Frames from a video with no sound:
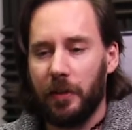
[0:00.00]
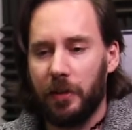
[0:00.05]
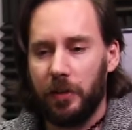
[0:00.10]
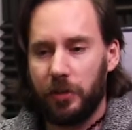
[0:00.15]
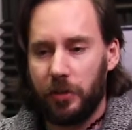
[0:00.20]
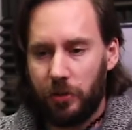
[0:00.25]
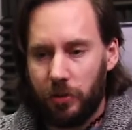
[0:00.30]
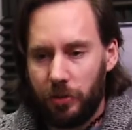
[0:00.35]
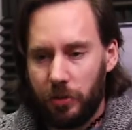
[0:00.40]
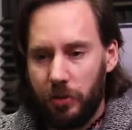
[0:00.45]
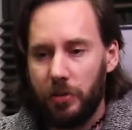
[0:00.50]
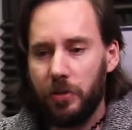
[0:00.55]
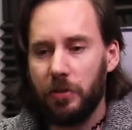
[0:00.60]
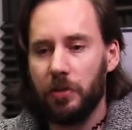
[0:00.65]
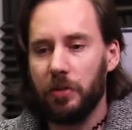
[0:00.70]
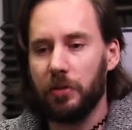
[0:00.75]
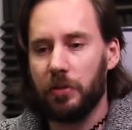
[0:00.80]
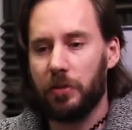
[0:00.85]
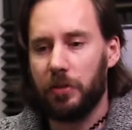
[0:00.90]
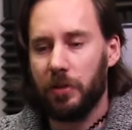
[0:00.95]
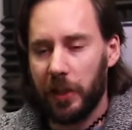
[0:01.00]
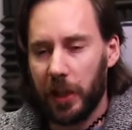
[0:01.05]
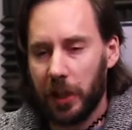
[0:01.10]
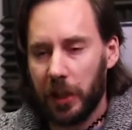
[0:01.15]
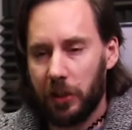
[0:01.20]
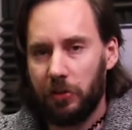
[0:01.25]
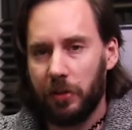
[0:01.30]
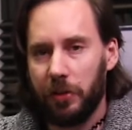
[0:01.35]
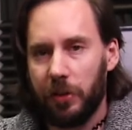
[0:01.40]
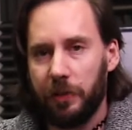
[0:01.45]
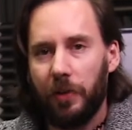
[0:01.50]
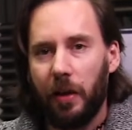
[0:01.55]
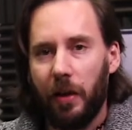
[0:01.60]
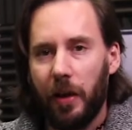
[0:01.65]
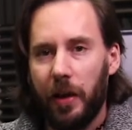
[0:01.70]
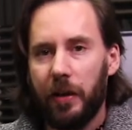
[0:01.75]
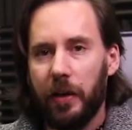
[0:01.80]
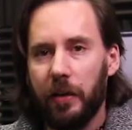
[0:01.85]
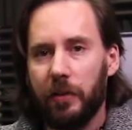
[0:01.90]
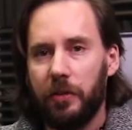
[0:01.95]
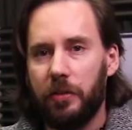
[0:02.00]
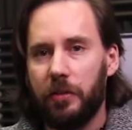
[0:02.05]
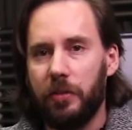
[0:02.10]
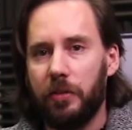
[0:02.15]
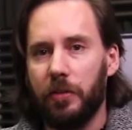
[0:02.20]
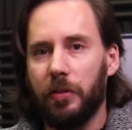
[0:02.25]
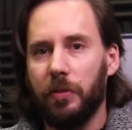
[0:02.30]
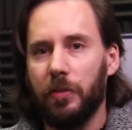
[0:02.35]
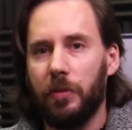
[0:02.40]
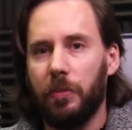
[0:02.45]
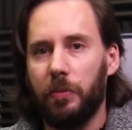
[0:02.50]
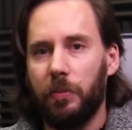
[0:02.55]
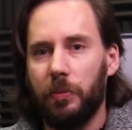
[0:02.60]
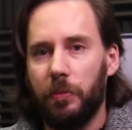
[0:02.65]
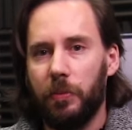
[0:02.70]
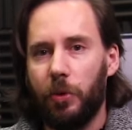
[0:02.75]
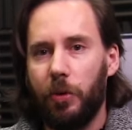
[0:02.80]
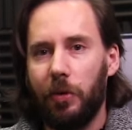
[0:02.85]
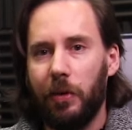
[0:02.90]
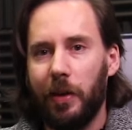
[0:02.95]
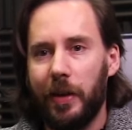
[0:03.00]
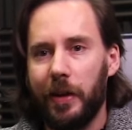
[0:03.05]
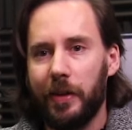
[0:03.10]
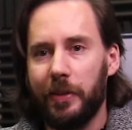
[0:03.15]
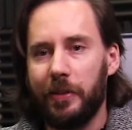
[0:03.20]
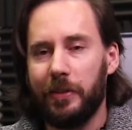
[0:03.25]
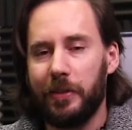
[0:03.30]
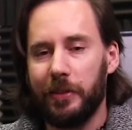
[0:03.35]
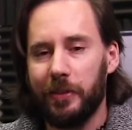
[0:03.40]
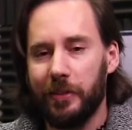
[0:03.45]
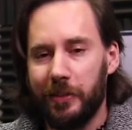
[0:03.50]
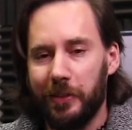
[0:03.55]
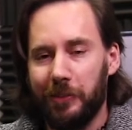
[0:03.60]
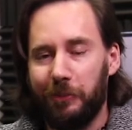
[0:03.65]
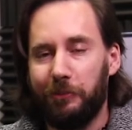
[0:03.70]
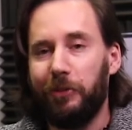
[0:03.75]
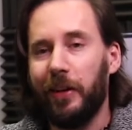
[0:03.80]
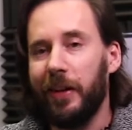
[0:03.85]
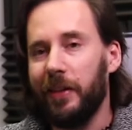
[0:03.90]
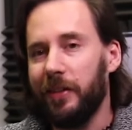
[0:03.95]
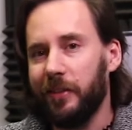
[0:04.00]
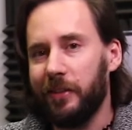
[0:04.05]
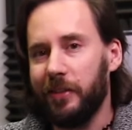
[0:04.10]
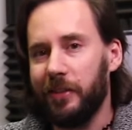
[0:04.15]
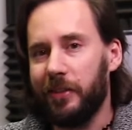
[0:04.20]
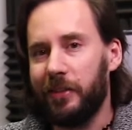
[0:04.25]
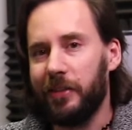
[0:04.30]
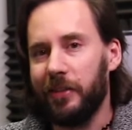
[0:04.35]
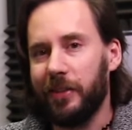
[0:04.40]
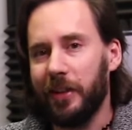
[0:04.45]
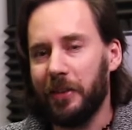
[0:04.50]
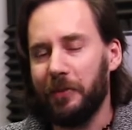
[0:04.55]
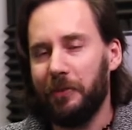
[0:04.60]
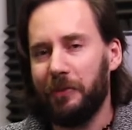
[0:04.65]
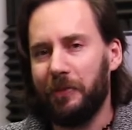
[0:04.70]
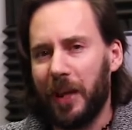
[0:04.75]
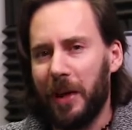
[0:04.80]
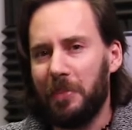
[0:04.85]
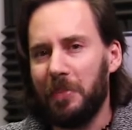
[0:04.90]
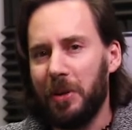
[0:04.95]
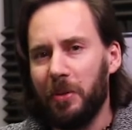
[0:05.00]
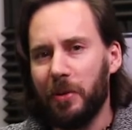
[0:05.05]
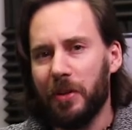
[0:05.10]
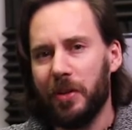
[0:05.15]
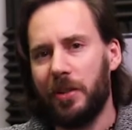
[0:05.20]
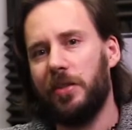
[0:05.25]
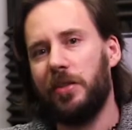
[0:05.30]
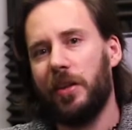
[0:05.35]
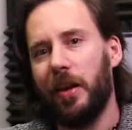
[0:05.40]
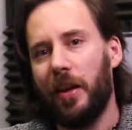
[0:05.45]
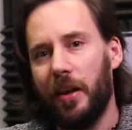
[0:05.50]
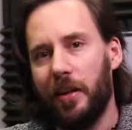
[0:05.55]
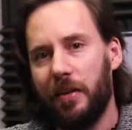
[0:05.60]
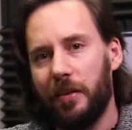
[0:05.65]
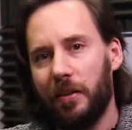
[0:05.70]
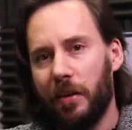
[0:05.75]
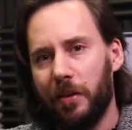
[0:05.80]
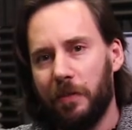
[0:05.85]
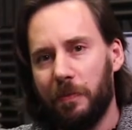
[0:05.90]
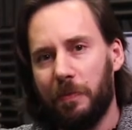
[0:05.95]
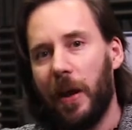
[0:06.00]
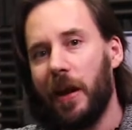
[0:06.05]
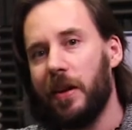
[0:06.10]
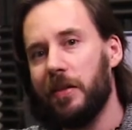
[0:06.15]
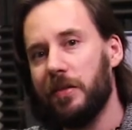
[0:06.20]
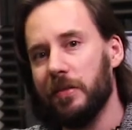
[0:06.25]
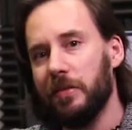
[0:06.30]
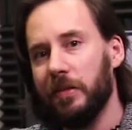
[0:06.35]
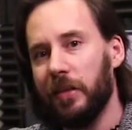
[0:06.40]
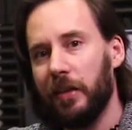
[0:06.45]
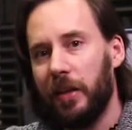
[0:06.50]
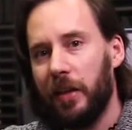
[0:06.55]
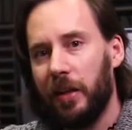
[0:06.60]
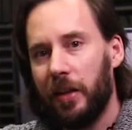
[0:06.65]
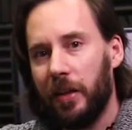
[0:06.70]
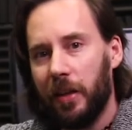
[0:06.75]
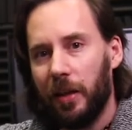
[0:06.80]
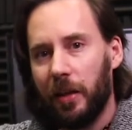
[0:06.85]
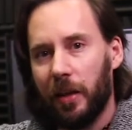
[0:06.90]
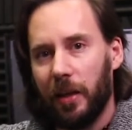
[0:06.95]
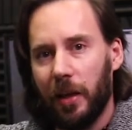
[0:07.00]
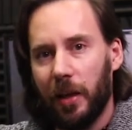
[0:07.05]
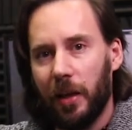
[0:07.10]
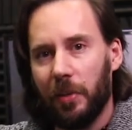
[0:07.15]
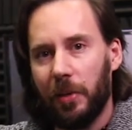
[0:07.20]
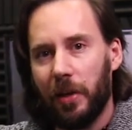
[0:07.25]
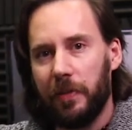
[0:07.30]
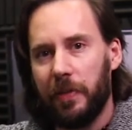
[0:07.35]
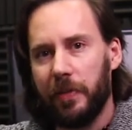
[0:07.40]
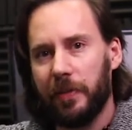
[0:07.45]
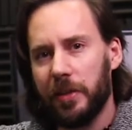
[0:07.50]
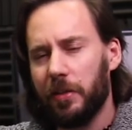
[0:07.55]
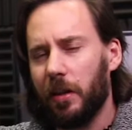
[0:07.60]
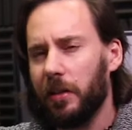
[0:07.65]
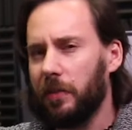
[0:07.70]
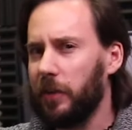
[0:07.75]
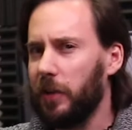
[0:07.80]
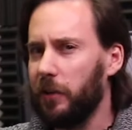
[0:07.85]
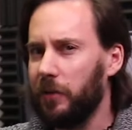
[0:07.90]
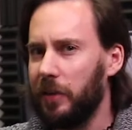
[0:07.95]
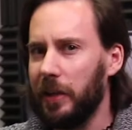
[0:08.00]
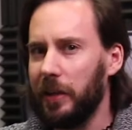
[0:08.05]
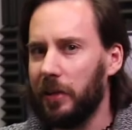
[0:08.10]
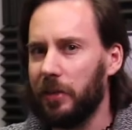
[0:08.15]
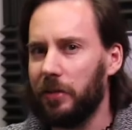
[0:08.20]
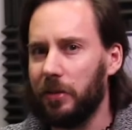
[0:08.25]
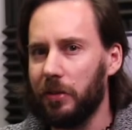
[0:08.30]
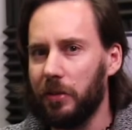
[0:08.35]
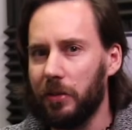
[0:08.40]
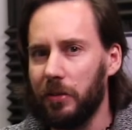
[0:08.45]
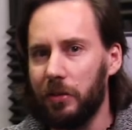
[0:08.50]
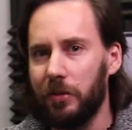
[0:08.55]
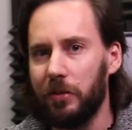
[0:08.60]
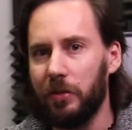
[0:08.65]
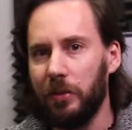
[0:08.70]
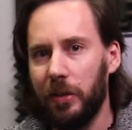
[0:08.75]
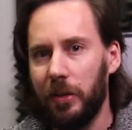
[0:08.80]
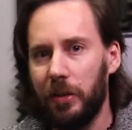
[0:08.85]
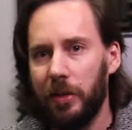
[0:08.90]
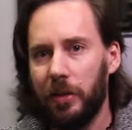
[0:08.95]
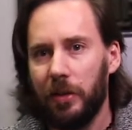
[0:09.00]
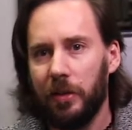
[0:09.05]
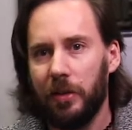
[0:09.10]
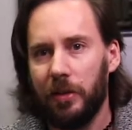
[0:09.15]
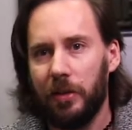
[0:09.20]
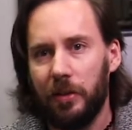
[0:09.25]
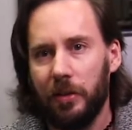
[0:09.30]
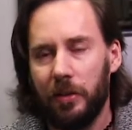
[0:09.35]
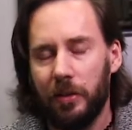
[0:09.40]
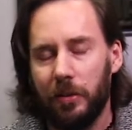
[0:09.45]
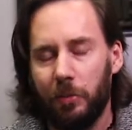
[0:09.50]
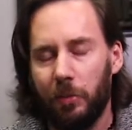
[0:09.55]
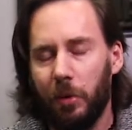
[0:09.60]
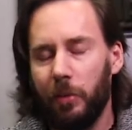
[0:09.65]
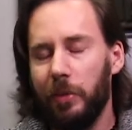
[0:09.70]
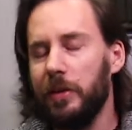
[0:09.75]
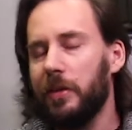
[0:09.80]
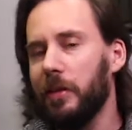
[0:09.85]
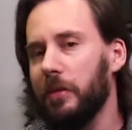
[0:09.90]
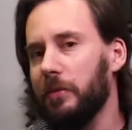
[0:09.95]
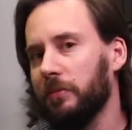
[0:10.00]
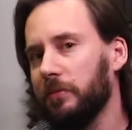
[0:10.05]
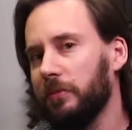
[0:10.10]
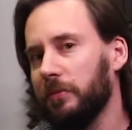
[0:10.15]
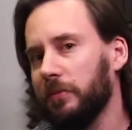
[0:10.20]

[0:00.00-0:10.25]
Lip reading: student-lecturer divide. It's more like friends and family with a shared kind of passion. And I think that's kind of unique to what we do.